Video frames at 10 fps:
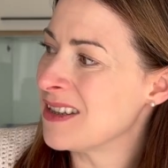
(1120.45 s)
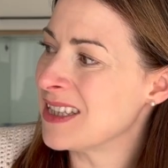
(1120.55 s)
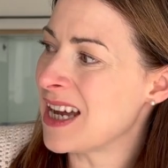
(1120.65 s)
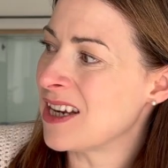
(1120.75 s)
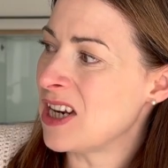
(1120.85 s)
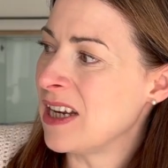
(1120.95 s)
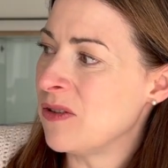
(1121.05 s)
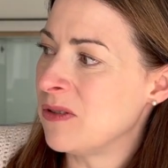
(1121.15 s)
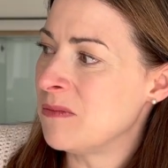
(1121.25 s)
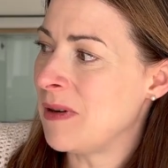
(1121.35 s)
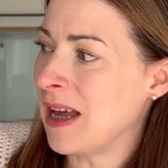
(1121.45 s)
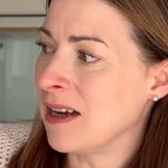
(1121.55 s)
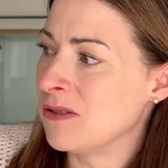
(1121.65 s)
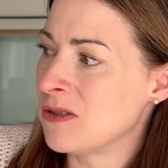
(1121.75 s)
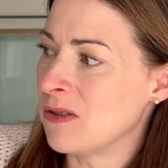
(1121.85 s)
there's actually an
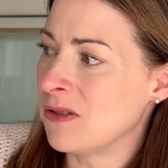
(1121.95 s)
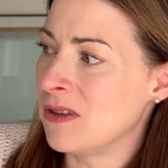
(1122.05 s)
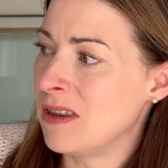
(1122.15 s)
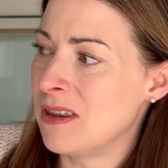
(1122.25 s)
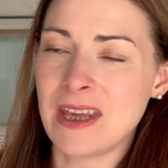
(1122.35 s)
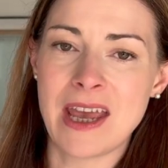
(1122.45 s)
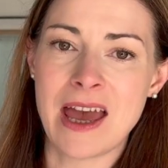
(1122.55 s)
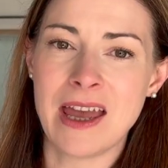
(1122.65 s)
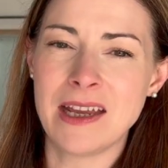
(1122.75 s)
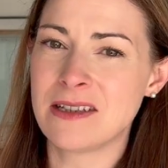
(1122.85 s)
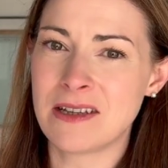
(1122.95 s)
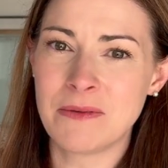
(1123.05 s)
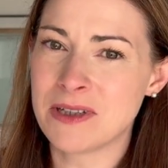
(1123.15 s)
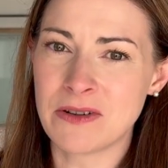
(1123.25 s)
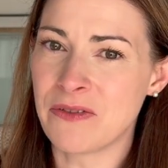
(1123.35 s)
umlaut on the A, so
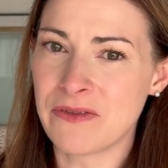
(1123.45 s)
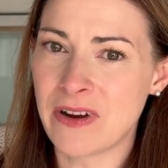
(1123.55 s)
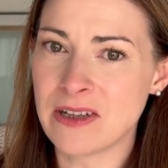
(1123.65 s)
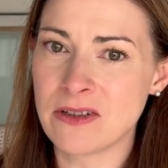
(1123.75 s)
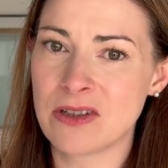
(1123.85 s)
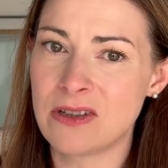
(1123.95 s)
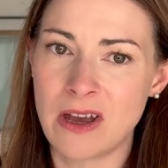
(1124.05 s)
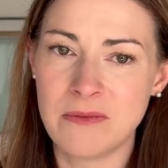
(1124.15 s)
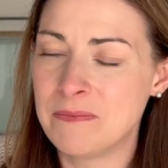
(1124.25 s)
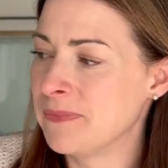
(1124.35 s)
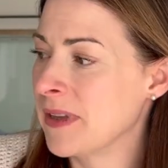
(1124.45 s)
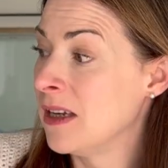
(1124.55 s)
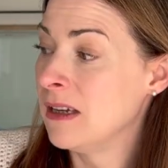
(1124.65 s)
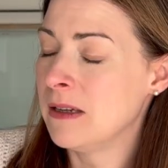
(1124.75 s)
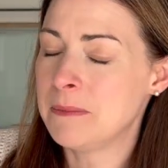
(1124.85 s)
it's not French, so
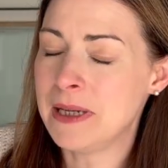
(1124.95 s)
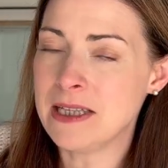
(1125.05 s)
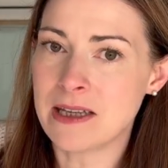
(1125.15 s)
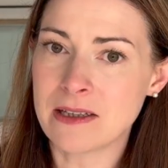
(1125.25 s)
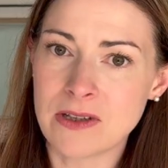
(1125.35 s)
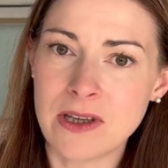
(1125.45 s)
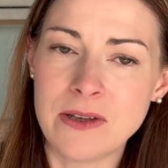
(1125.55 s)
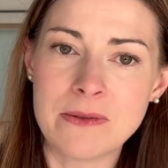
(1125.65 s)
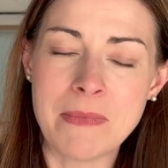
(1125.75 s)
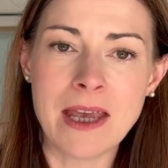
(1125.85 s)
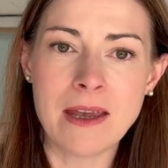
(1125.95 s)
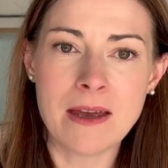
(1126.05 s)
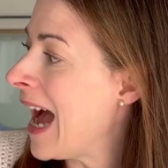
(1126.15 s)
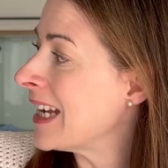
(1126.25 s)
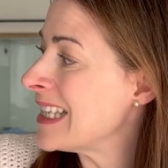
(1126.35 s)
please excuse me.
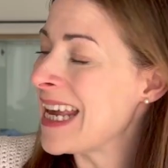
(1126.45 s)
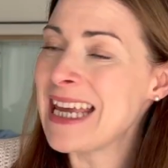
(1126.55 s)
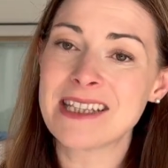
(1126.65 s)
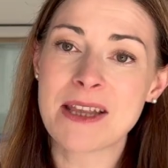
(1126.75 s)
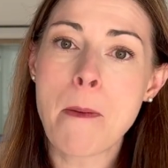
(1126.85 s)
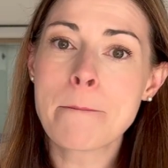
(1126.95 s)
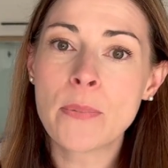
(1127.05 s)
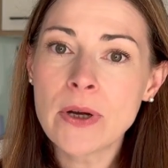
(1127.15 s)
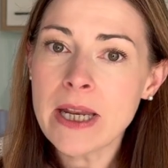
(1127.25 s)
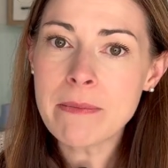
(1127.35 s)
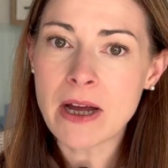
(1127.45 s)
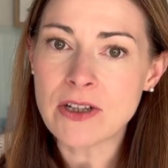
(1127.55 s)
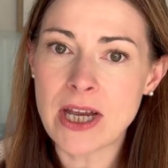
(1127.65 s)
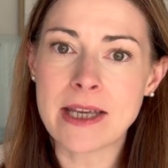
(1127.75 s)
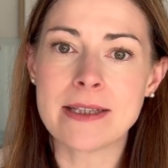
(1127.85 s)
And it's pretty much
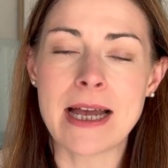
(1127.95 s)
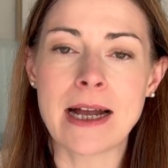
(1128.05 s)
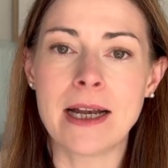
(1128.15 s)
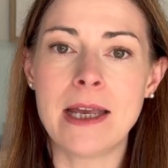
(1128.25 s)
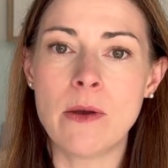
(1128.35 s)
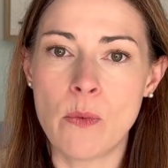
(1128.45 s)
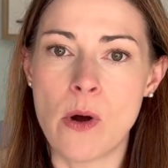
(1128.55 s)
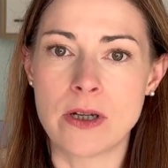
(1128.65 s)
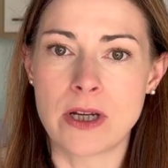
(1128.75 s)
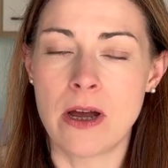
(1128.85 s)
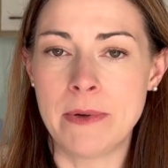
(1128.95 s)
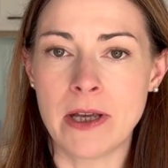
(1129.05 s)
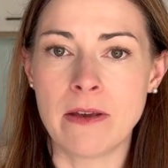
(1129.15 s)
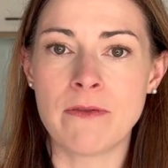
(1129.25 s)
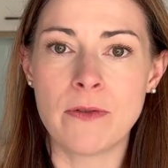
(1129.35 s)
exactly what I'm
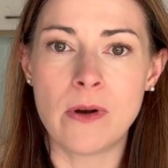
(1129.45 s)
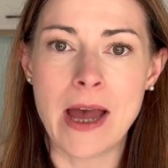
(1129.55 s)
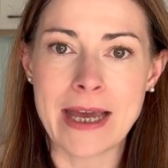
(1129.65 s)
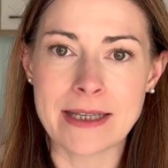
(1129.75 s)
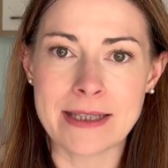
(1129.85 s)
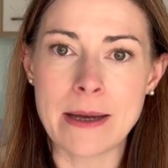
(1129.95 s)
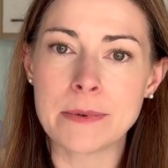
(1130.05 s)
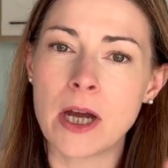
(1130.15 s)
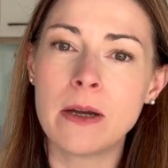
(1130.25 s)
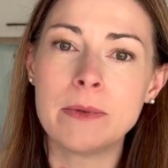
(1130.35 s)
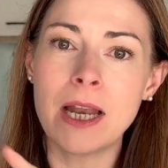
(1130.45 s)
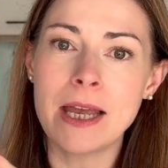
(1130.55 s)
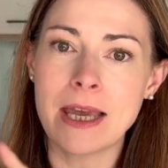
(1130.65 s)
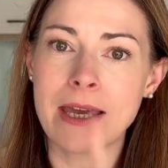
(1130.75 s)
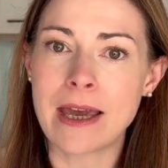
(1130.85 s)
looking for, except I would
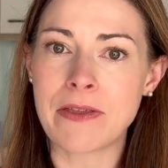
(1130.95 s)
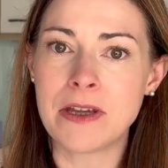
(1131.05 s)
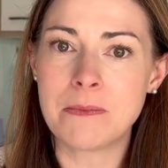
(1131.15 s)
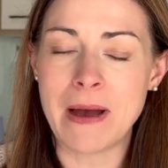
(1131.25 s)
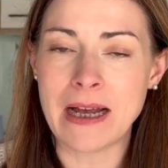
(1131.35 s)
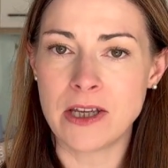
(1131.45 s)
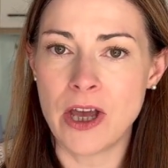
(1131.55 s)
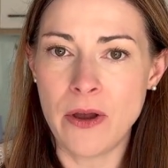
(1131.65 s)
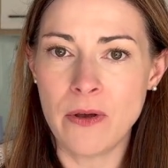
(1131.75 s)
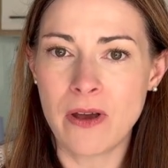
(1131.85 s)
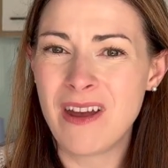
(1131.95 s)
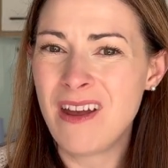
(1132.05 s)
like a gathered back yoke.